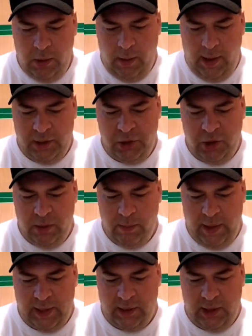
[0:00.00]
So I
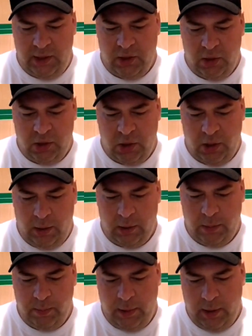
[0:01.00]
should make a decent
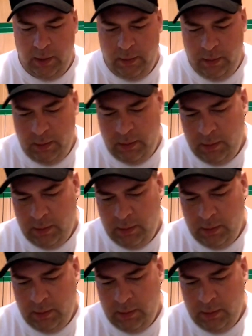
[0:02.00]
chunk, but